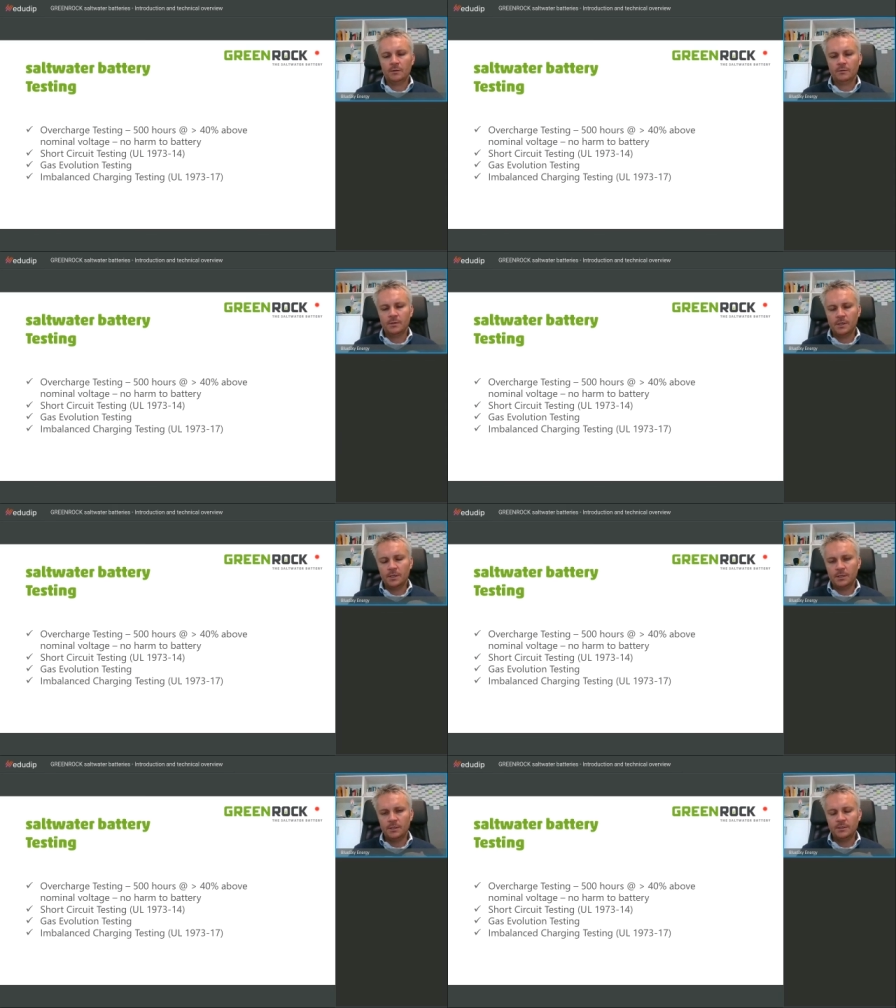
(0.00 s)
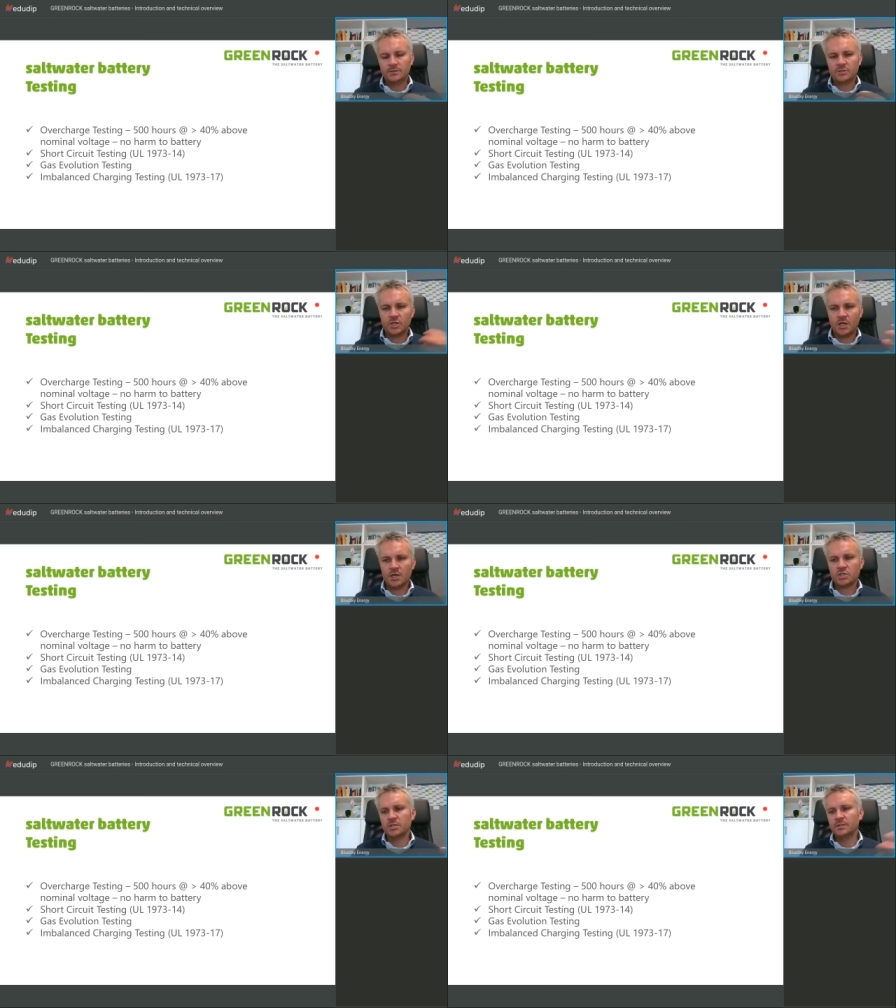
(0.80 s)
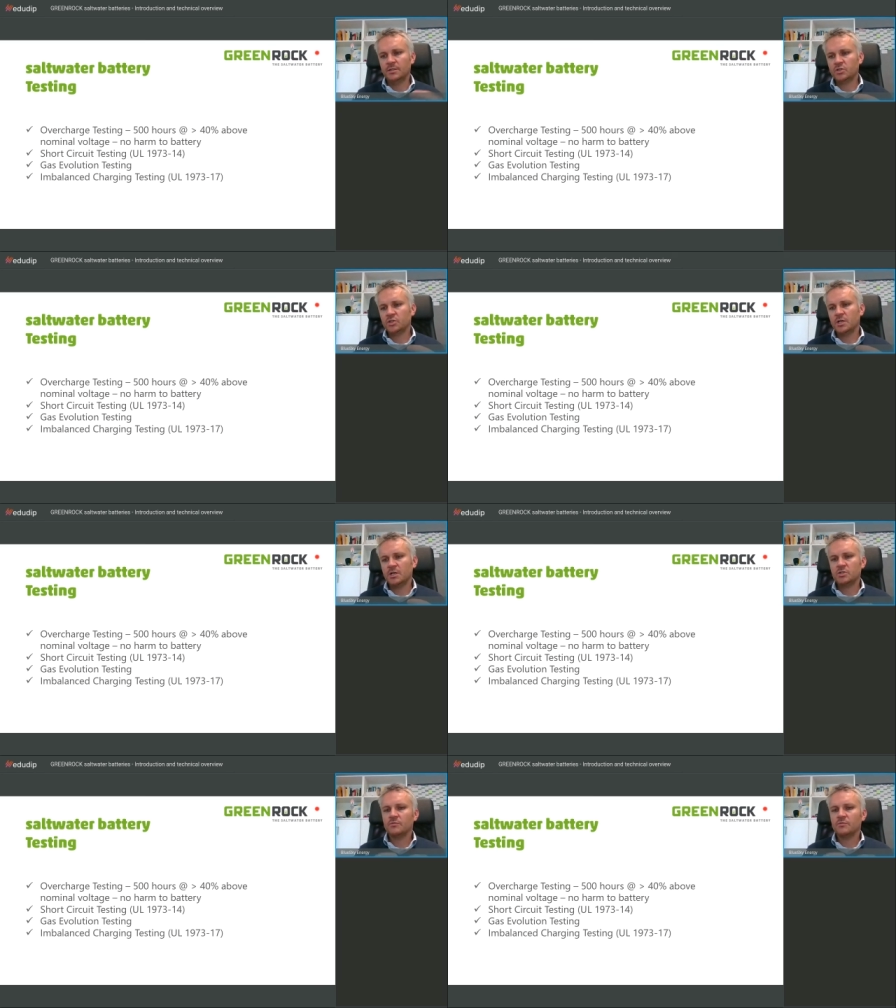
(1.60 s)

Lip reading: Of course, it's chemical processes